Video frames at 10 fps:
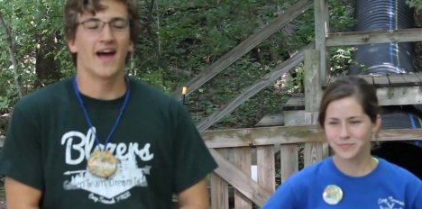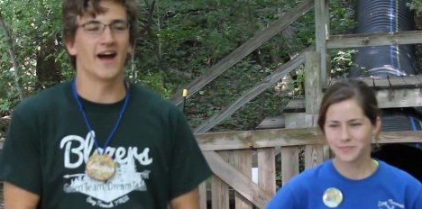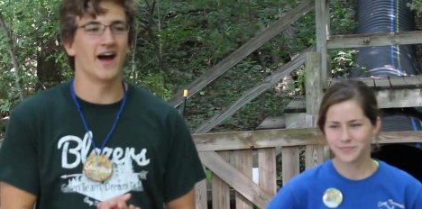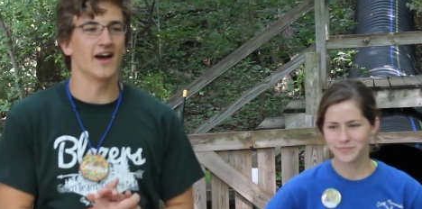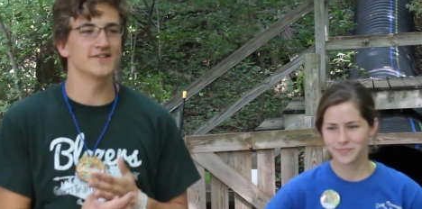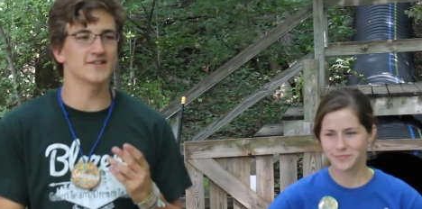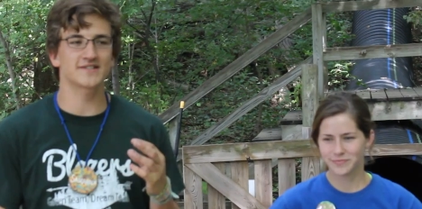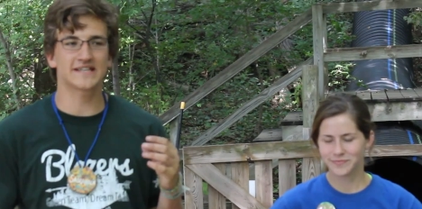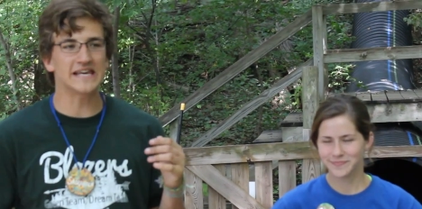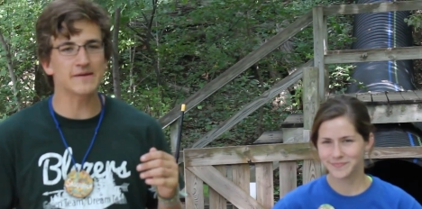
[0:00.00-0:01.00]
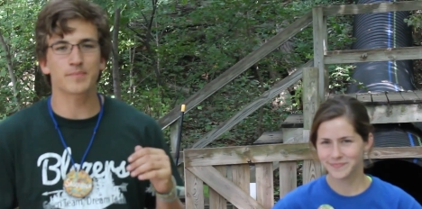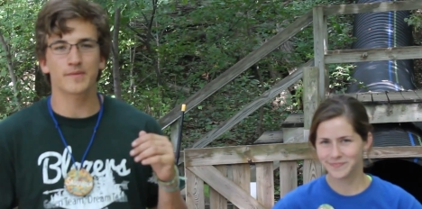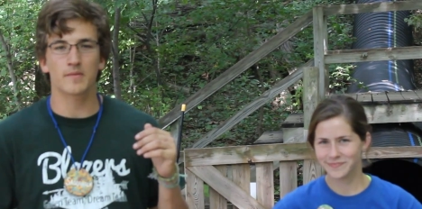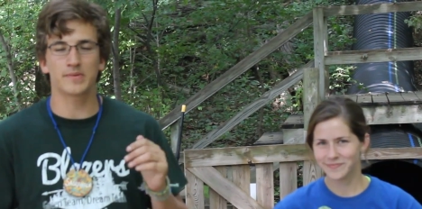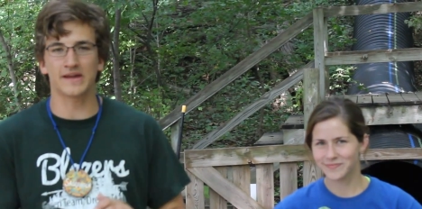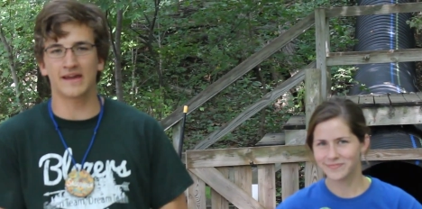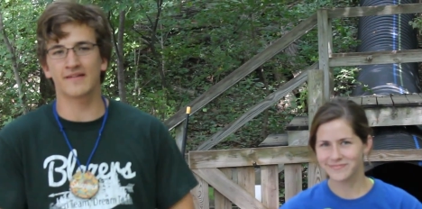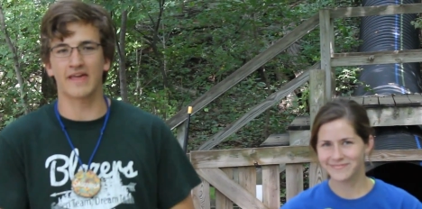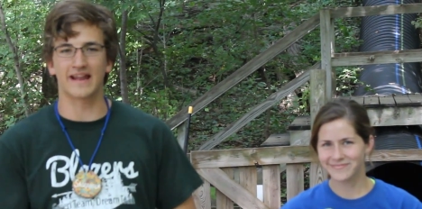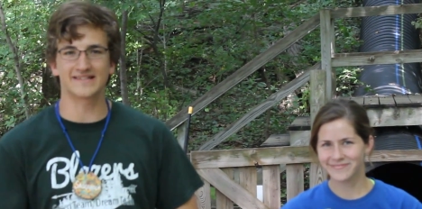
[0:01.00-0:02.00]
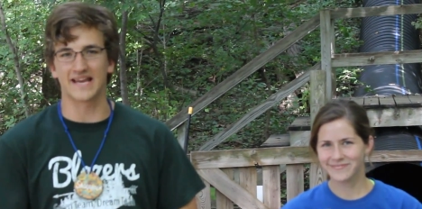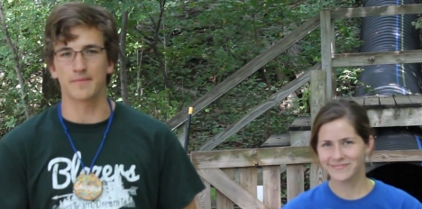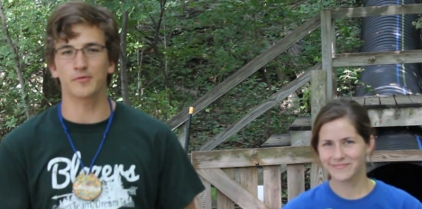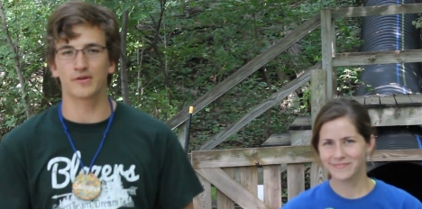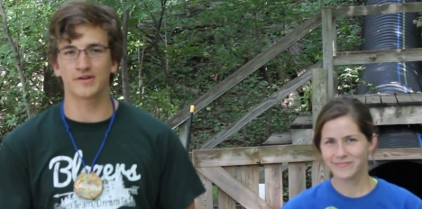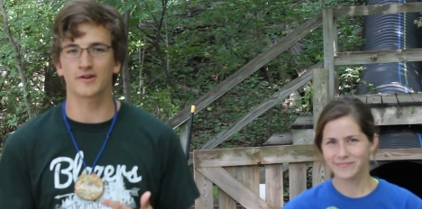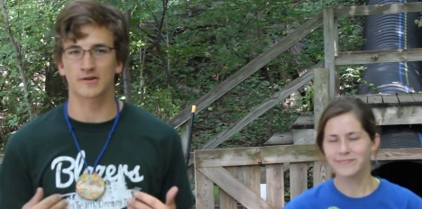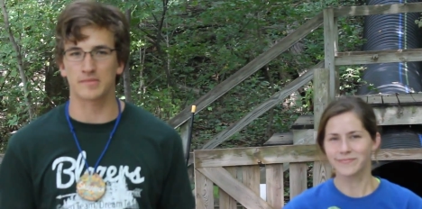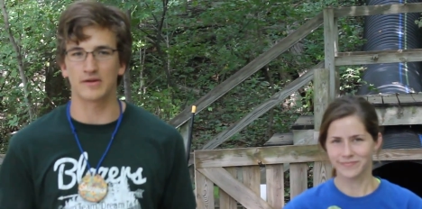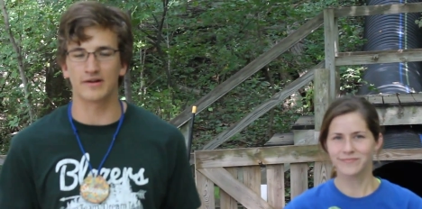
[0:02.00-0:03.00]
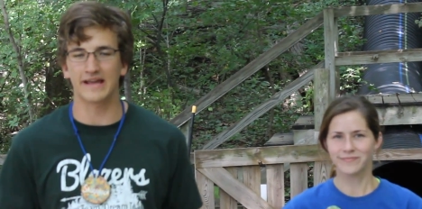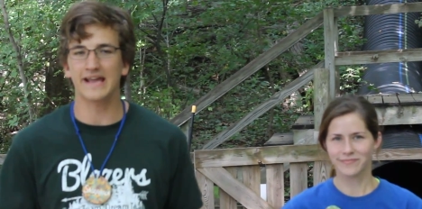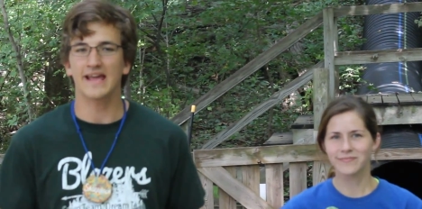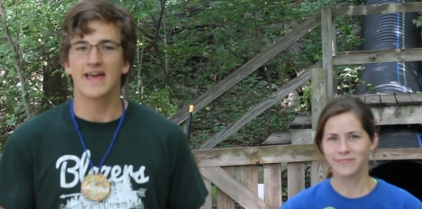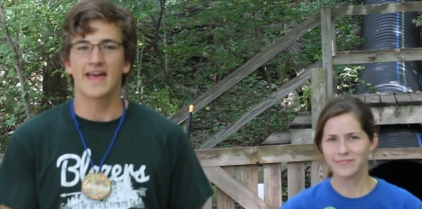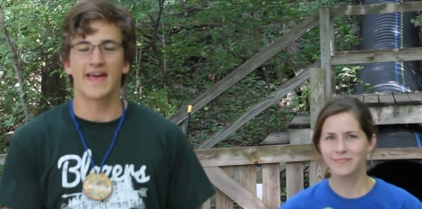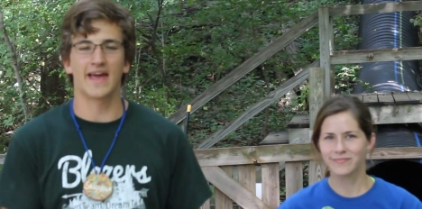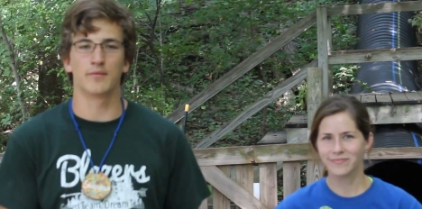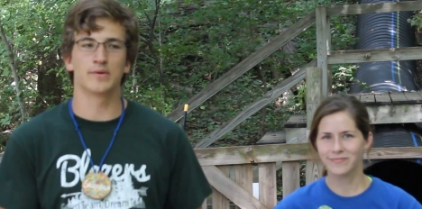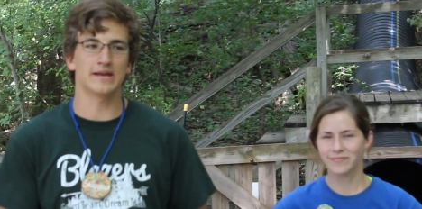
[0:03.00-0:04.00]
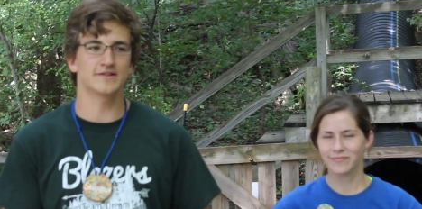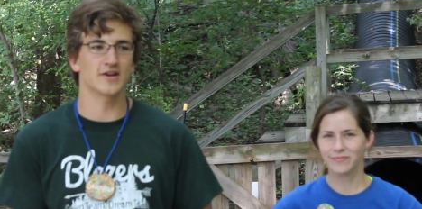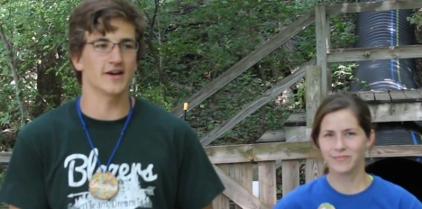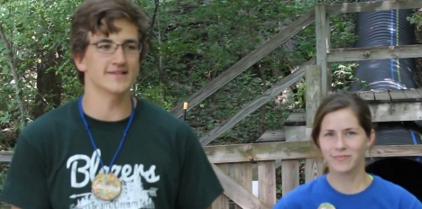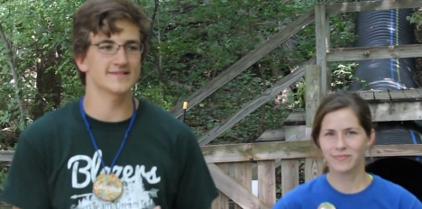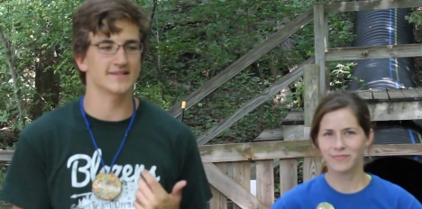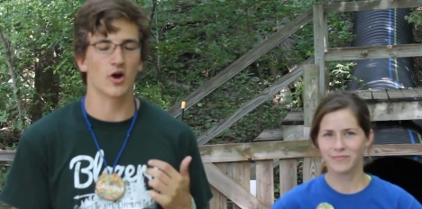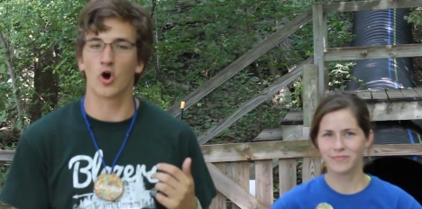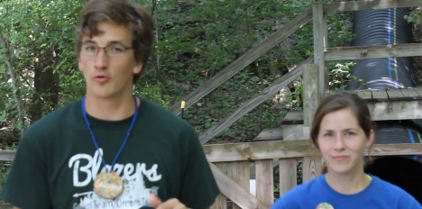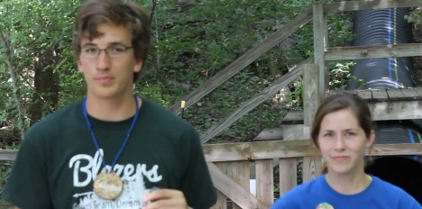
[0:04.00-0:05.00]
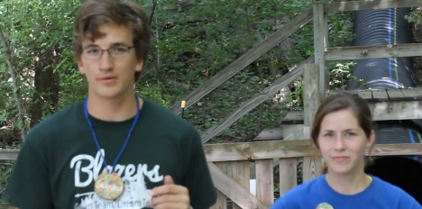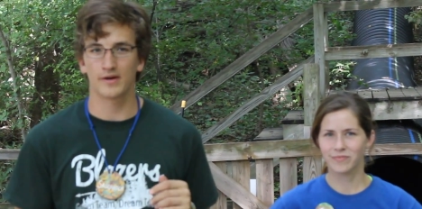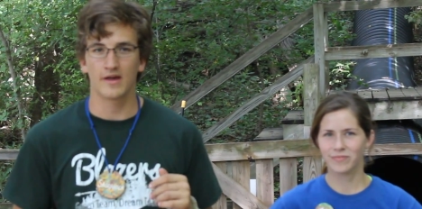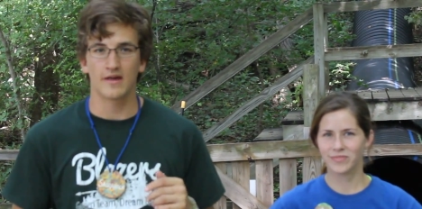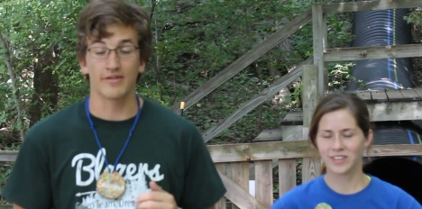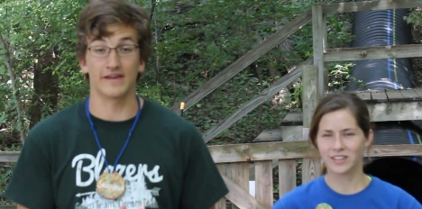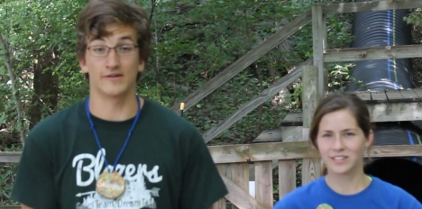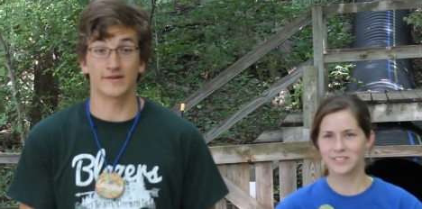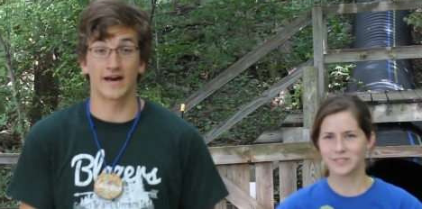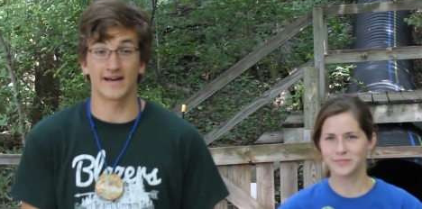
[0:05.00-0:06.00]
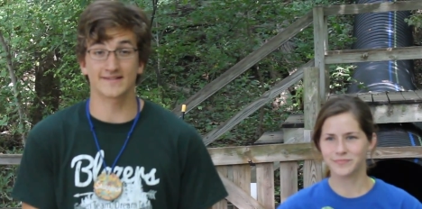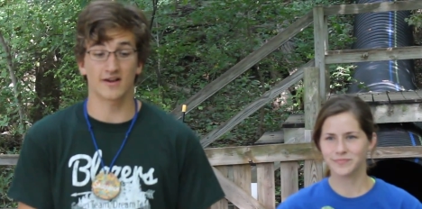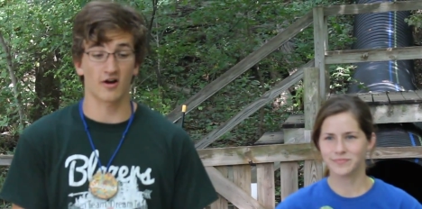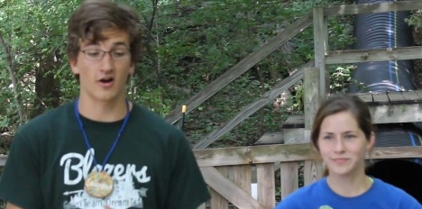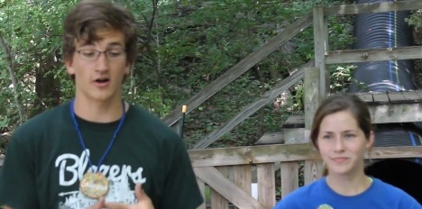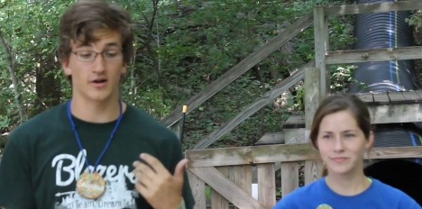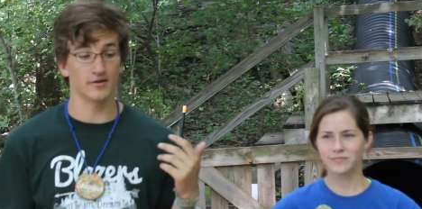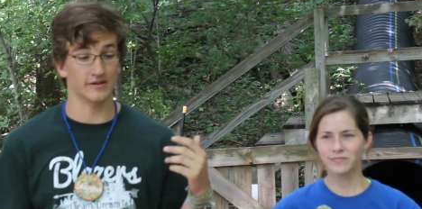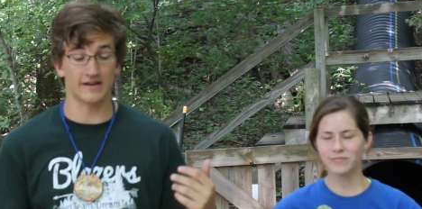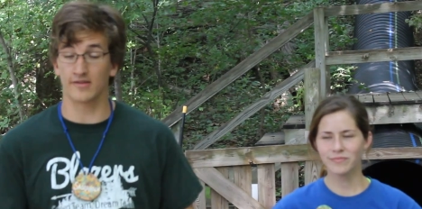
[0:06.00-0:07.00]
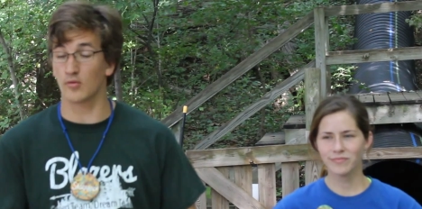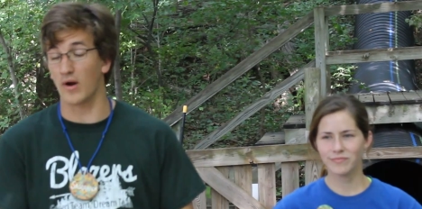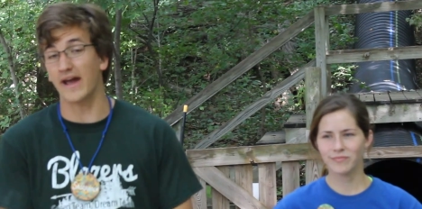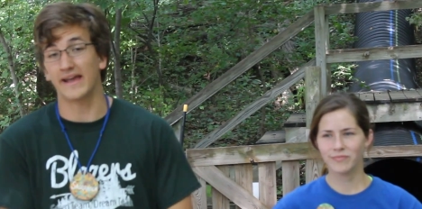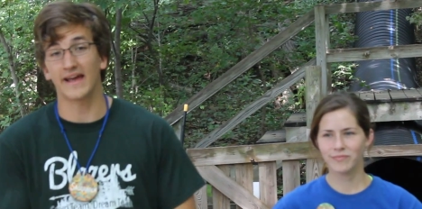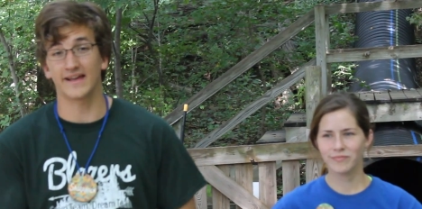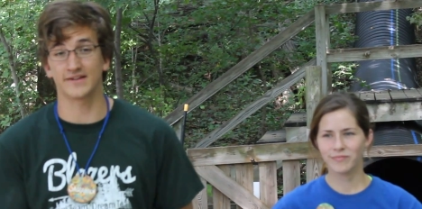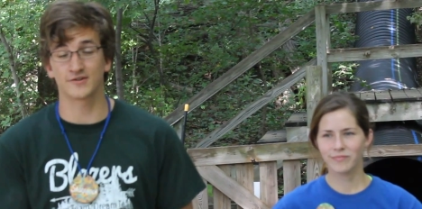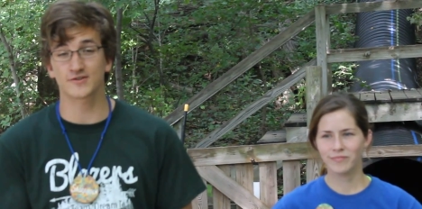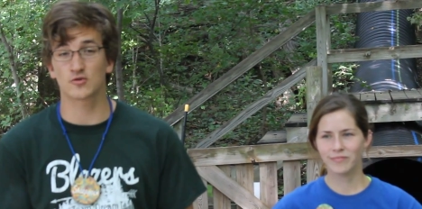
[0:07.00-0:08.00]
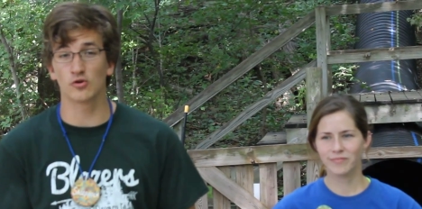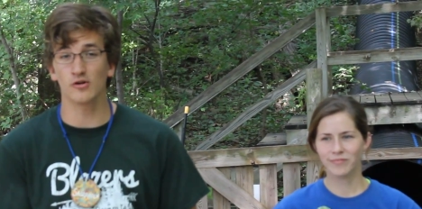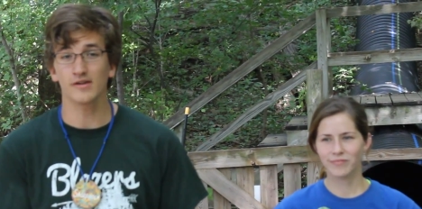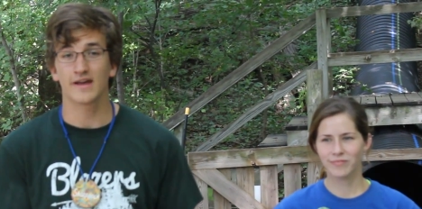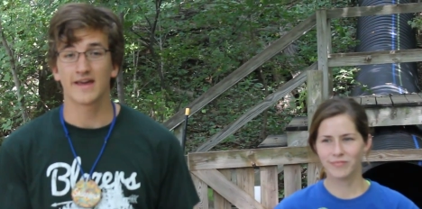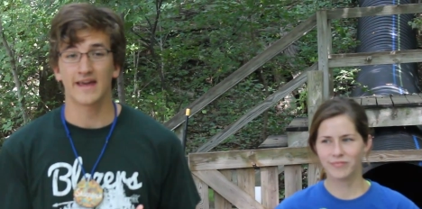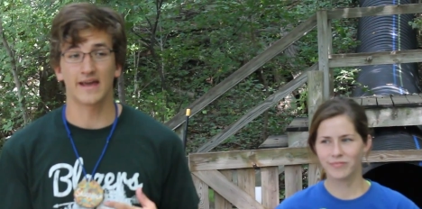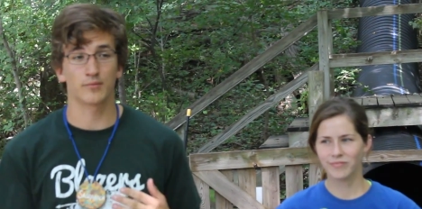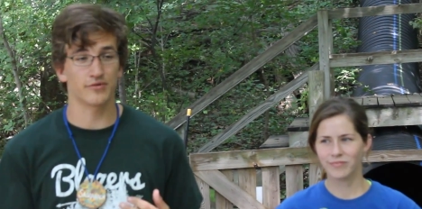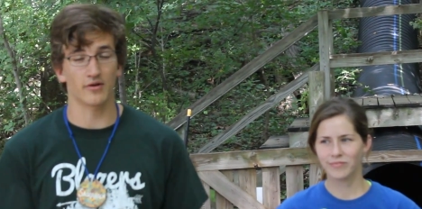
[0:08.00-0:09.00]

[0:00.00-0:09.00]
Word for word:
Speaker 1: uh, just keep being that example in your community, and we just hope that you guys are leading the way in your school and with